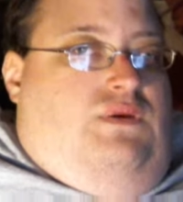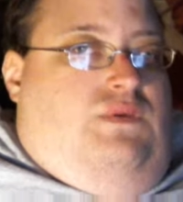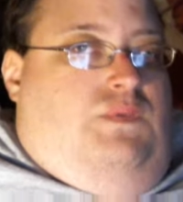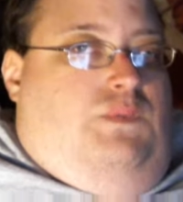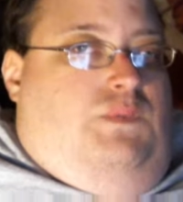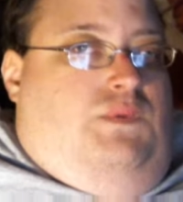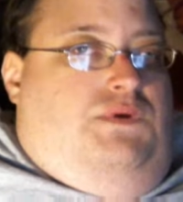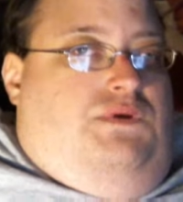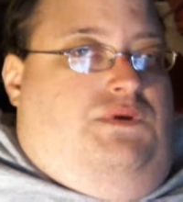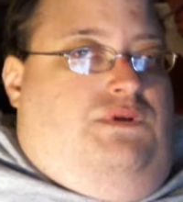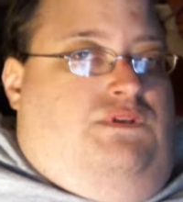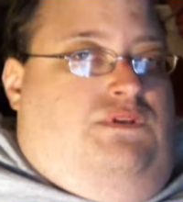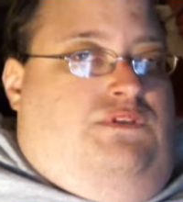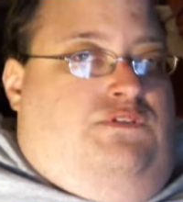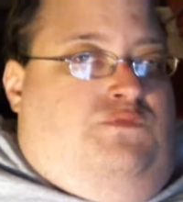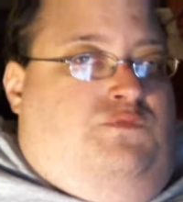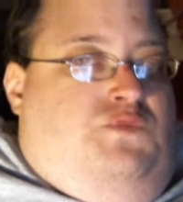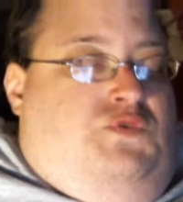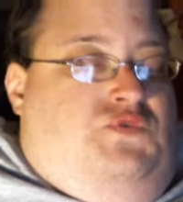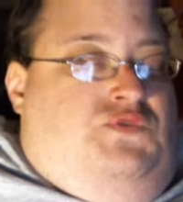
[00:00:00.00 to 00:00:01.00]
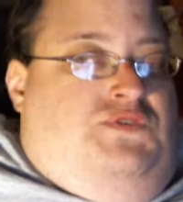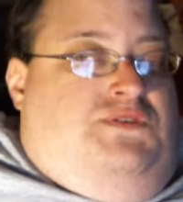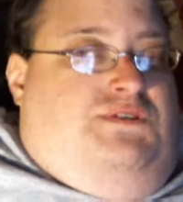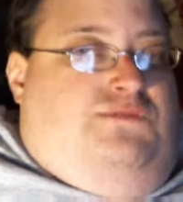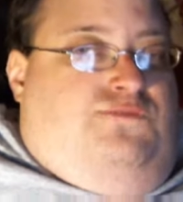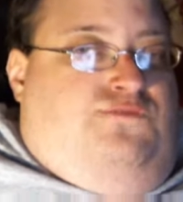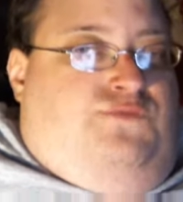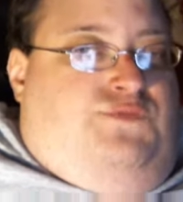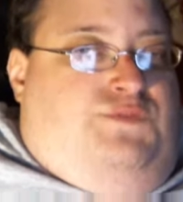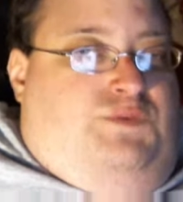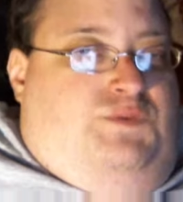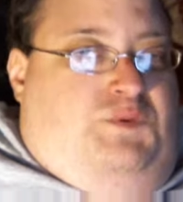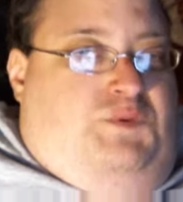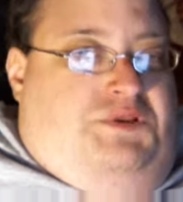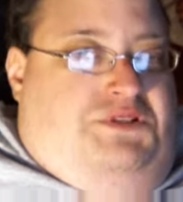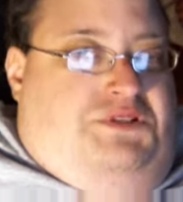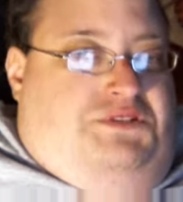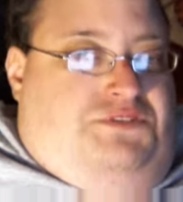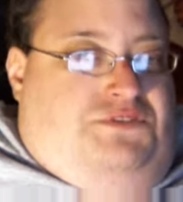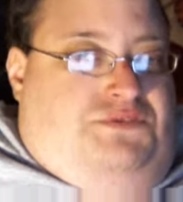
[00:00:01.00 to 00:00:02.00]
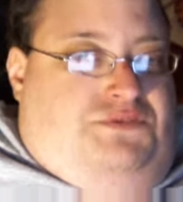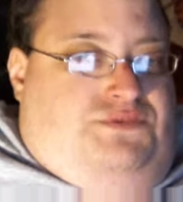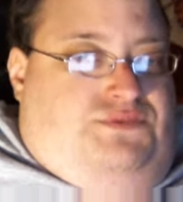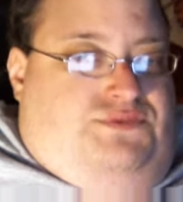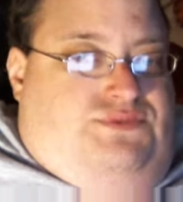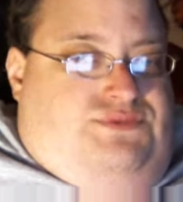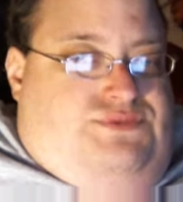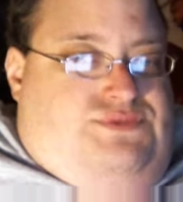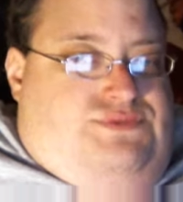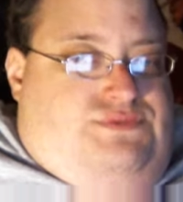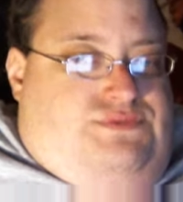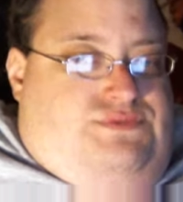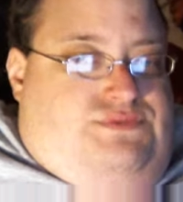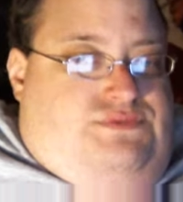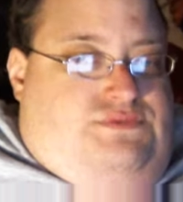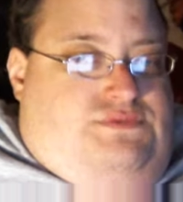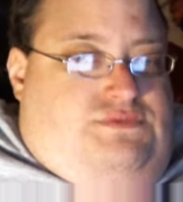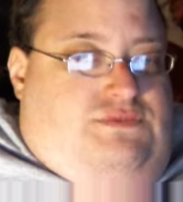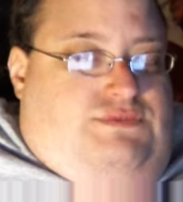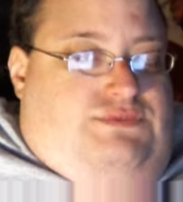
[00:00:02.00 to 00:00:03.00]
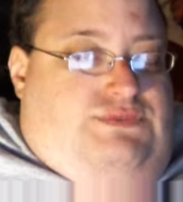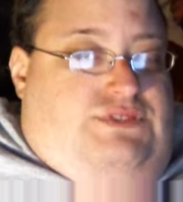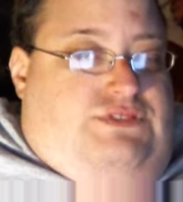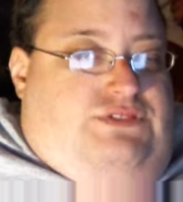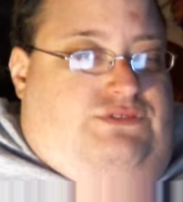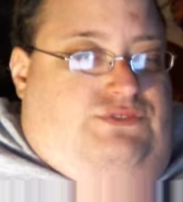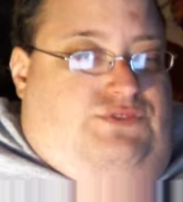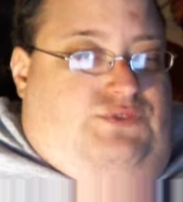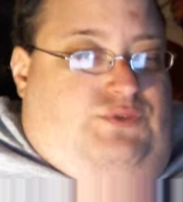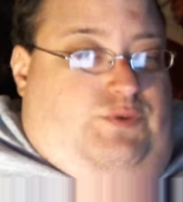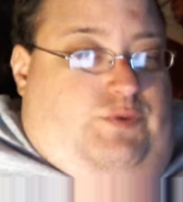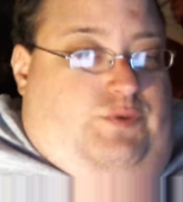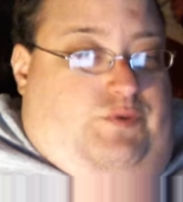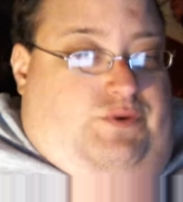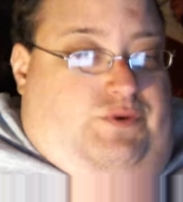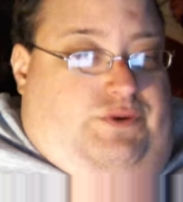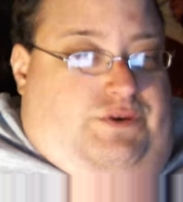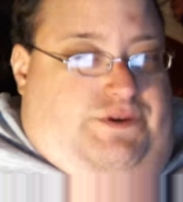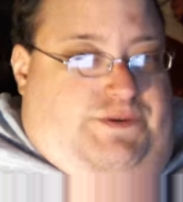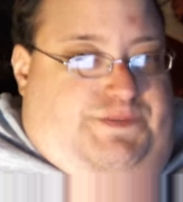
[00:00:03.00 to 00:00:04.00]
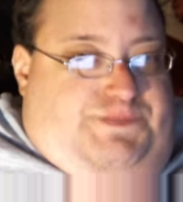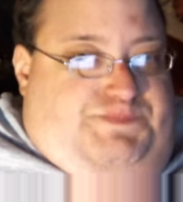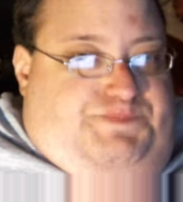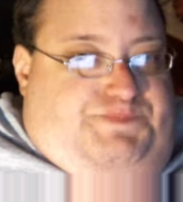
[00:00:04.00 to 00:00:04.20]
was most influential in your growing up?